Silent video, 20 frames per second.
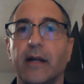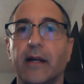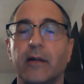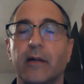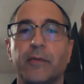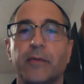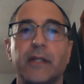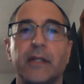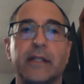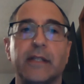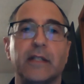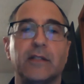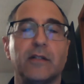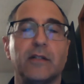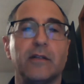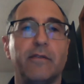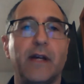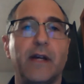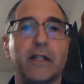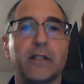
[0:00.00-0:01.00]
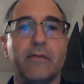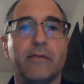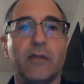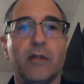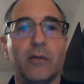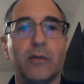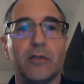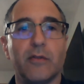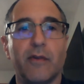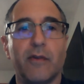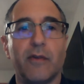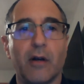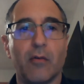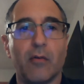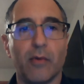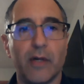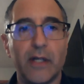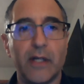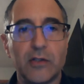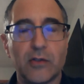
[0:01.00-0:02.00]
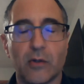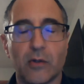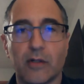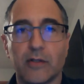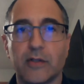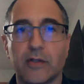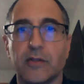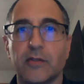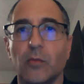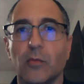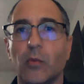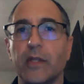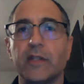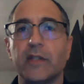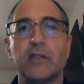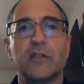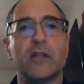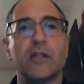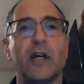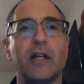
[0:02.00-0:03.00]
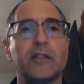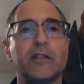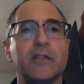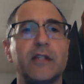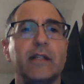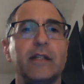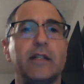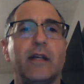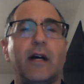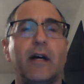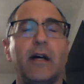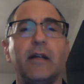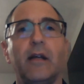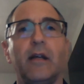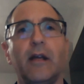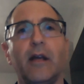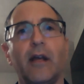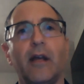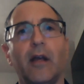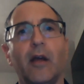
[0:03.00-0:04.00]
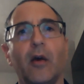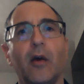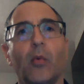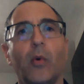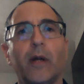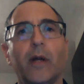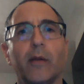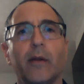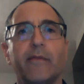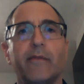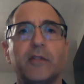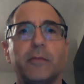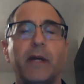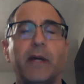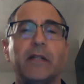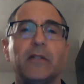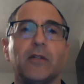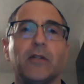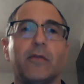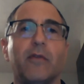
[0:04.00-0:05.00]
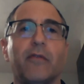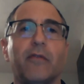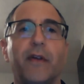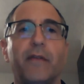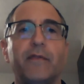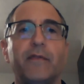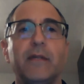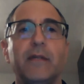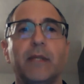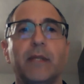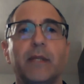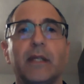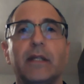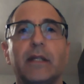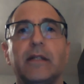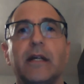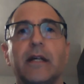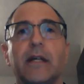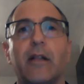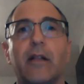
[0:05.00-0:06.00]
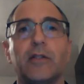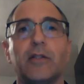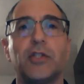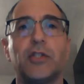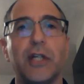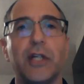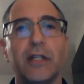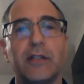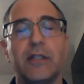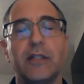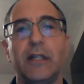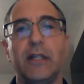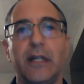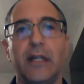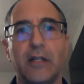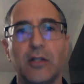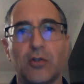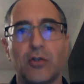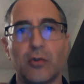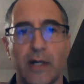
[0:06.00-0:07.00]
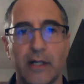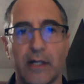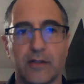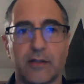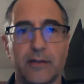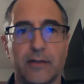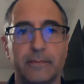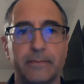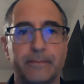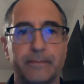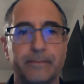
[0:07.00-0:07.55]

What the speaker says: I don't think that's an effective use of our resources. And when this is all said and done, we'll have spent over $50 million just in interest.